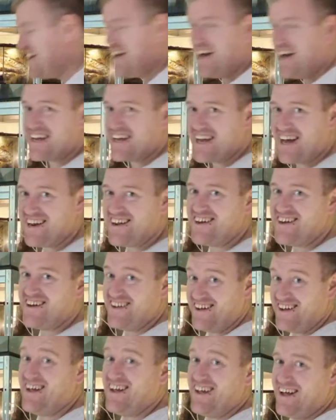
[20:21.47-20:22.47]
Again,
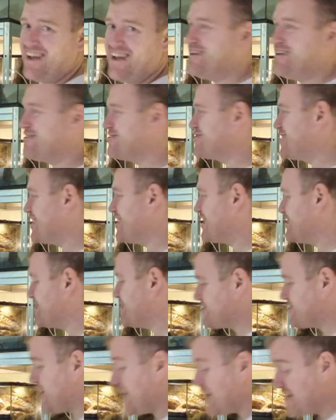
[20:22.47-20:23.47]
little trick of the
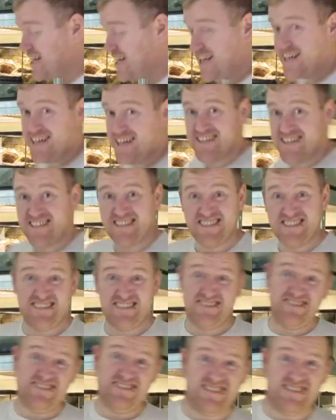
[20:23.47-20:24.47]
trade.
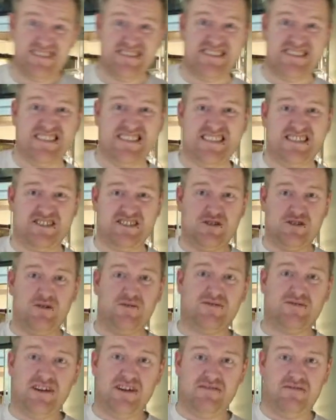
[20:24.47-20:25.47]
Just
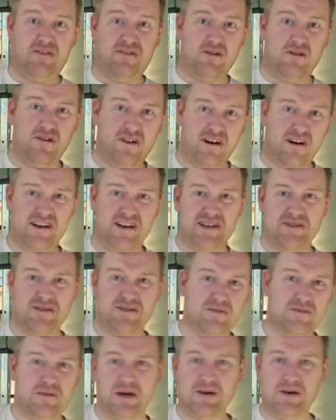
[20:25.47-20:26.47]
cover it in floor liner,
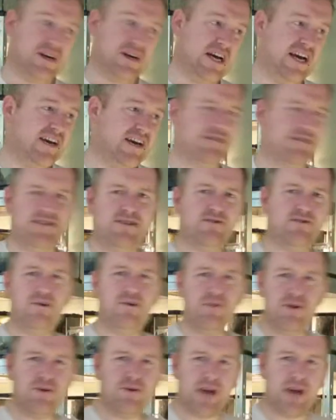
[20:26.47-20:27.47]
it'll be okay. No,
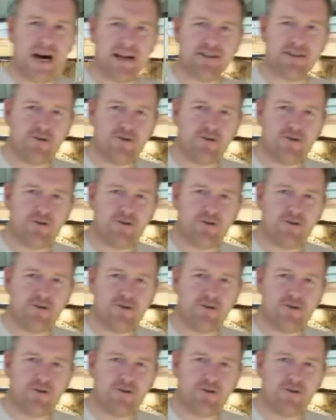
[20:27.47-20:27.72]
don't do that.